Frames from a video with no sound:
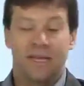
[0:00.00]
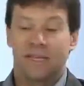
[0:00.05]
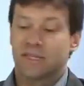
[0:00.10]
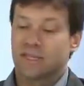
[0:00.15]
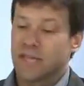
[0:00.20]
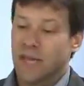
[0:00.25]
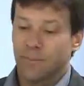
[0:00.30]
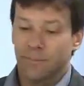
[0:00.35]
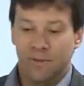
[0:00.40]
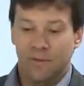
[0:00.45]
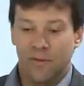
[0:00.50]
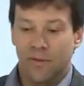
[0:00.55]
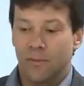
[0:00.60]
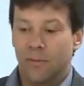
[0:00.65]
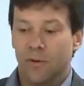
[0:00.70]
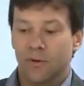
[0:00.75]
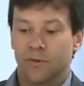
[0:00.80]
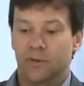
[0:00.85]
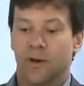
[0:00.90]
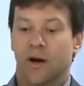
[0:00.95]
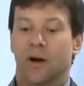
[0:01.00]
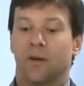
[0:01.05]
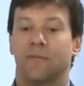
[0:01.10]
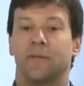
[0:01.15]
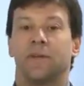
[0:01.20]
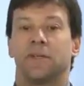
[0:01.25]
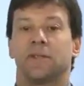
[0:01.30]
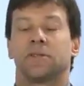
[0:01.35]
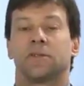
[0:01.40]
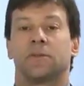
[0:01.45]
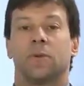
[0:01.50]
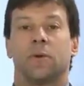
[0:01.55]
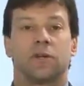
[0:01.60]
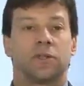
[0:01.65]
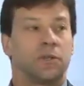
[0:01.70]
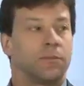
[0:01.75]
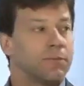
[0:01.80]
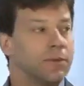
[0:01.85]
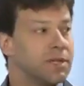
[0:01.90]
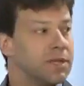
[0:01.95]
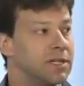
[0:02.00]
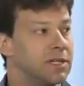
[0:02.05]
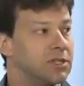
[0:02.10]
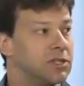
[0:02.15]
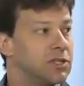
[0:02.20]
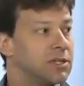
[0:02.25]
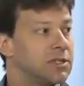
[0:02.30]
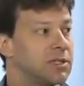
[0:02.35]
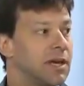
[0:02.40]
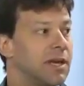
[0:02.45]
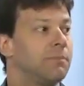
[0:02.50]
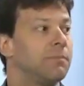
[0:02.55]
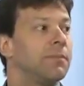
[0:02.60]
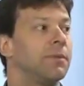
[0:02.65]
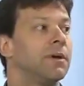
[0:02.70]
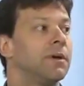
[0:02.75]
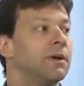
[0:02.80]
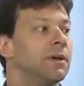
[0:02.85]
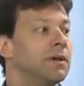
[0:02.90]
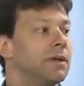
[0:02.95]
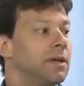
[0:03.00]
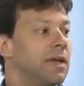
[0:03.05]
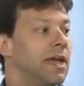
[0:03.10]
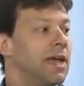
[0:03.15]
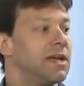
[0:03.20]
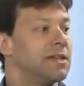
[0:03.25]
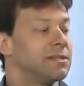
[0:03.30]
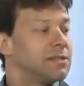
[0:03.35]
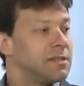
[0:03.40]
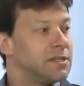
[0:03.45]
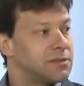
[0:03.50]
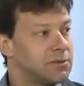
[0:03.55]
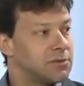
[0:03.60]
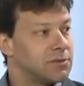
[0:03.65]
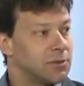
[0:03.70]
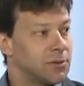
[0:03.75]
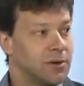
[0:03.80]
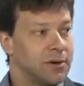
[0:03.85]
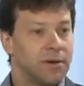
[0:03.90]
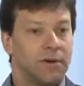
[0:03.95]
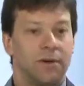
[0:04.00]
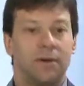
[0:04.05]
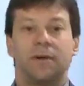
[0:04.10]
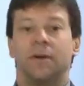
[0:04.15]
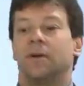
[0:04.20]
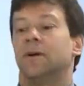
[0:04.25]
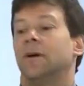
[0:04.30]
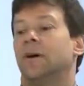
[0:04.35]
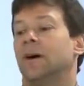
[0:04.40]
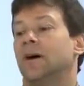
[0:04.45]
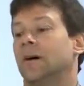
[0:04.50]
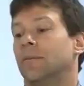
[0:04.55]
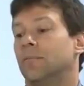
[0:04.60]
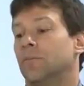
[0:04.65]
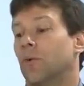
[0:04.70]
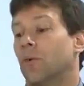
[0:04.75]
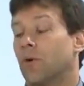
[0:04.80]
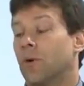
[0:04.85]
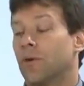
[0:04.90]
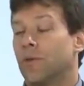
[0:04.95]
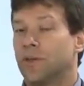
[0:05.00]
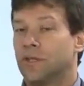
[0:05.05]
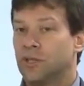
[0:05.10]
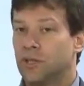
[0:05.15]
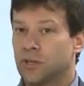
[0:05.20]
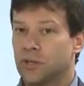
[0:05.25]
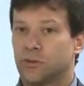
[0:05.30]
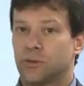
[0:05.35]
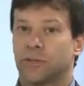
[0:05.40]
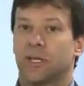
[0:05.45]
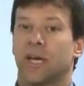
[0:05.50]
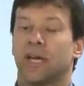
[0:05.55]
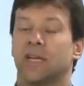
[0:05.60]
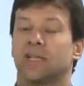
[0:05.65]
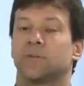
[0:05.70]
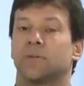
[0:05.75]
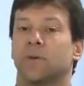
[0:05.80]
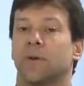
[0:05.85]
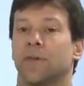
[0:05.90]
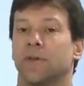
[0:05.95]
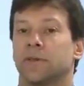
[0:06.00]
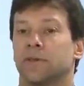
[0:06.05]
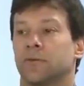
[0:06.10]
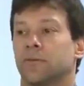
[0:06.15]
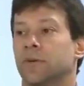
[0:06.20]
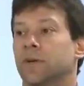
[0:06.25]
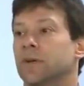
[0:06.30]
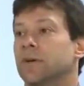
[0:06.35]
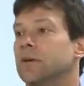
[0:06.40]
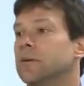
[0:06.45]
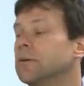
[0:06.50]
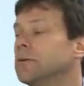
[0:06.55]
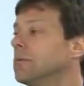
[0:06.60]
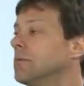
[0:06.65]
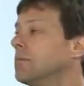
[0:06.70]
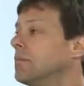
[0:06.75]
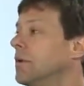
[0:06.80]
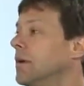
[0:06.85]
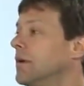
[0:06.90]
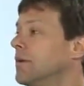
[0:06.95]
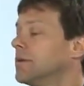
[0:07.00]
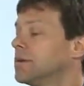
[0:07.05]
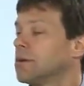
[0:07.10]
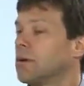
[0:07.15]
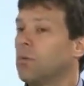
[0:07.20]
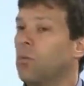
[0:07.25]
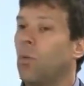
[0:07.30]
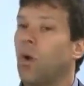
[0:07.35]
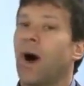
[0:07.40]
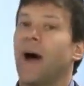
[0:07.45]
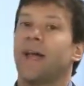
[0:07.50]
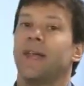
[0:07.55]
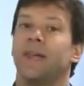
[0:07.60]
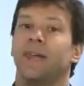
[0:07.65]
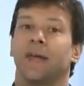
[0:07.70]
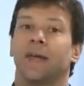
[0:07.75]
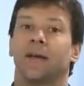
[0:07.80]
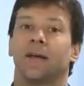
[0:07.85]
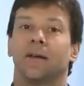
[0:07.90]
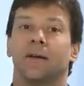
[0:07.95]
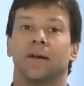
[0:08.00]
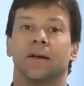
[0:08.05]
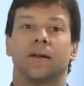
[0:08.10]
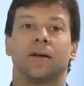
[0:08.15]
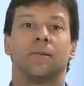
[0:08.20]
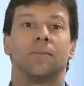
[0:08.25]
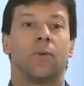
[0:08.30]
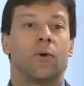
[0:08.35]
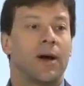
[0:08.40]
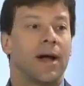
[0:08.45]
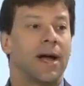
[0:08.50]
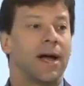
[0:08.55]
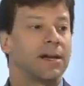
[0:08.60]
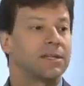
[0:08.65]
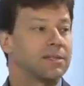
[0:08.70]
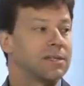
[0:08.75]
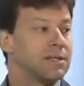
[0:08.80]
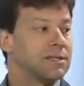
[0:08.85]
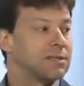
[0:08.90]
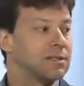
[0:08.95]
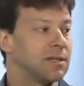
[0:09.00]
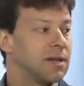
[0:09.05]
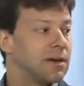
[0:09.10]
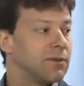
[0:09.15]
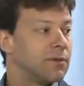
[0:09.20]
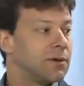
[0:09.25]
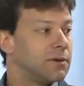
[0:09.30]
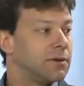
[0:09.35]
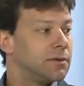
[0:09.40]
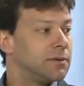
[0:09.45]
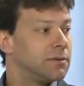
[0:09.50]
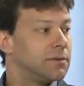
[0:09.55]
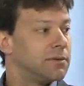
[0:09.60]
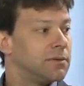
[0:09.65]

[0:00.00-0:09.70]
except in the most obvious quadriplegia type cases, or the children case where there's a widening and more access than ever.